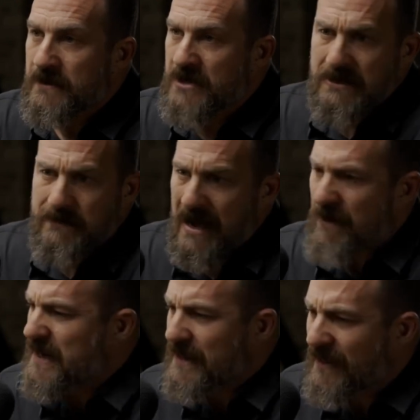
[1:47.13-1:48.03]
talked about
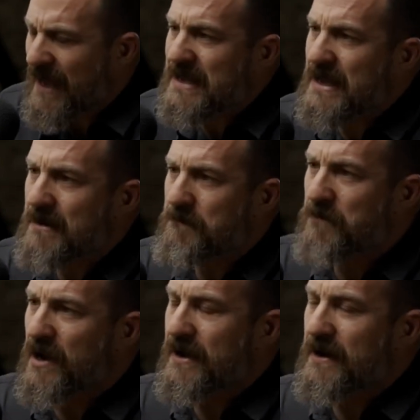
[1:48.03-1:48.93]
how he didn't like
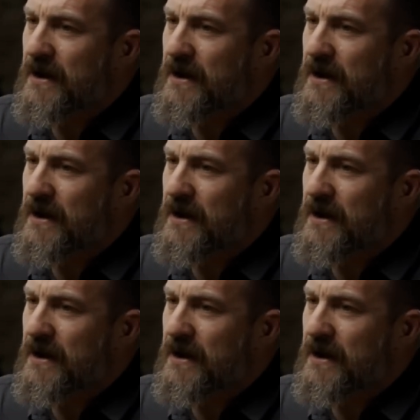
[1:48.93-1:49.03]
it, but,